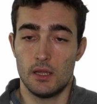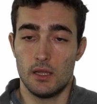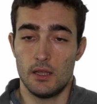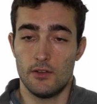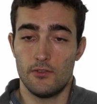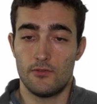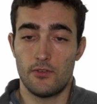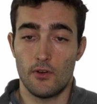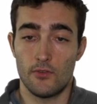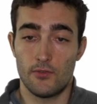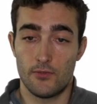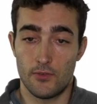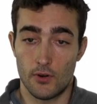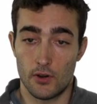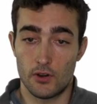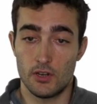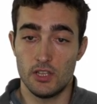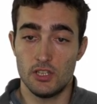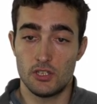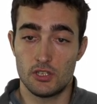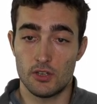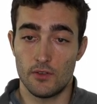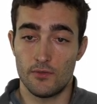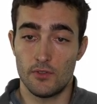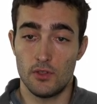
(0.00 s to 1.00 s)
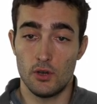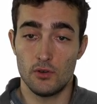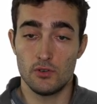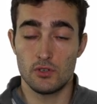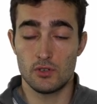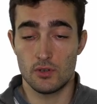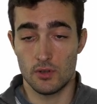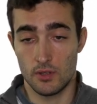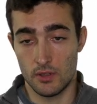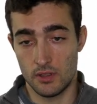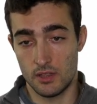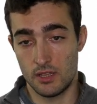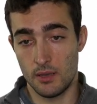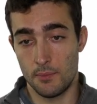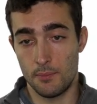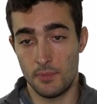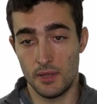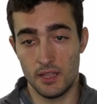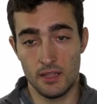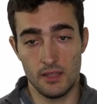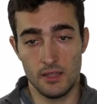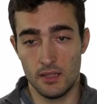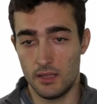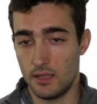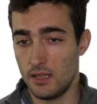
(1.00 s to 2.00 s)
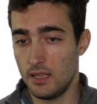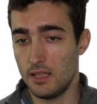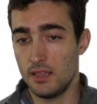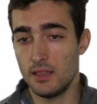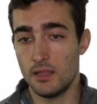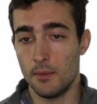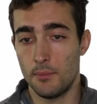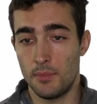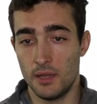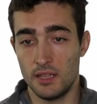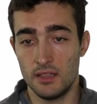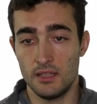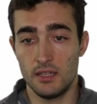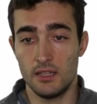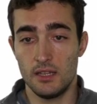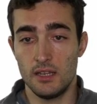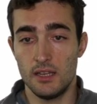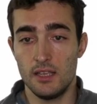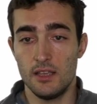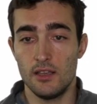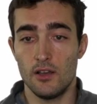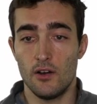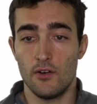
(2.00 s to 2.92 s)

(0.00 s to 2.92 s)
For each of those, independently